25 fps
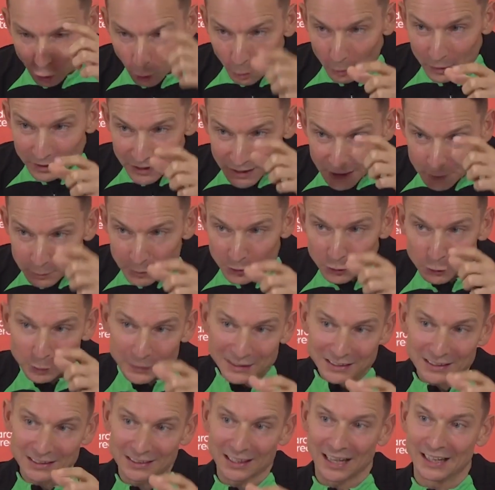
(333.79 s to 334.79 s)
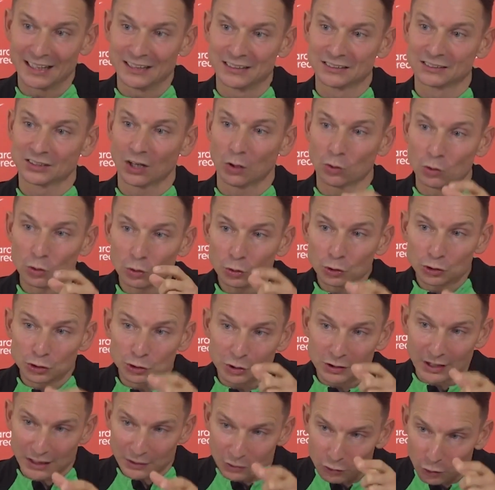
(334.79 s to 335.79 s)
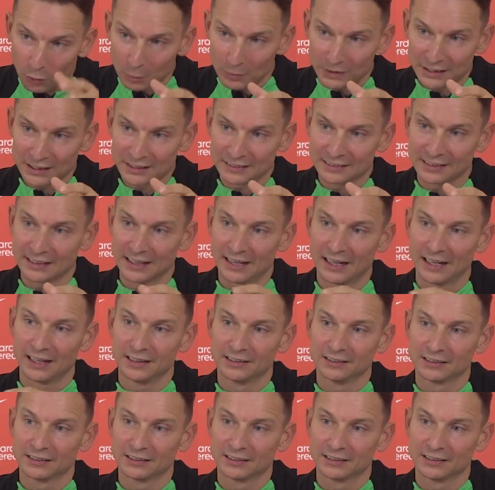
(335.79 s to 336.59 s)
dominate between the lines, how good you can dominate there.